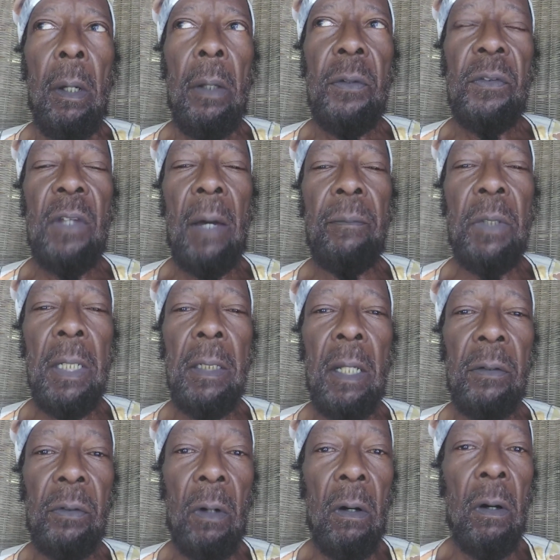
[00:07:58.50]
something
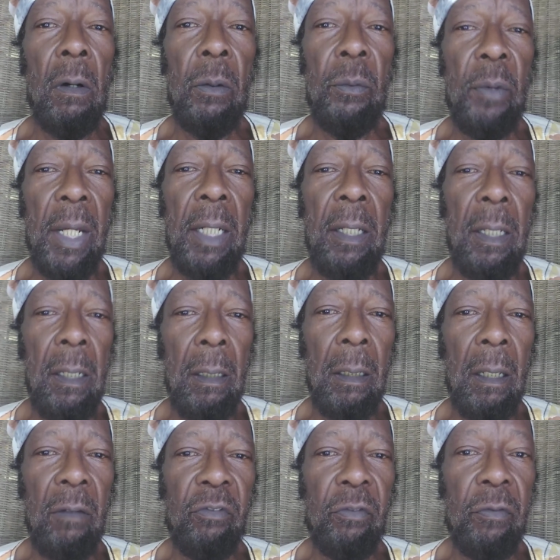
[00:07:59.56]
that's already
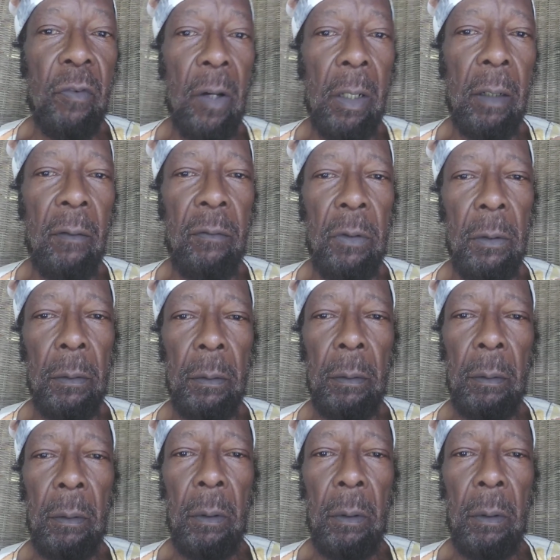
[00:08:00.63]
in front of you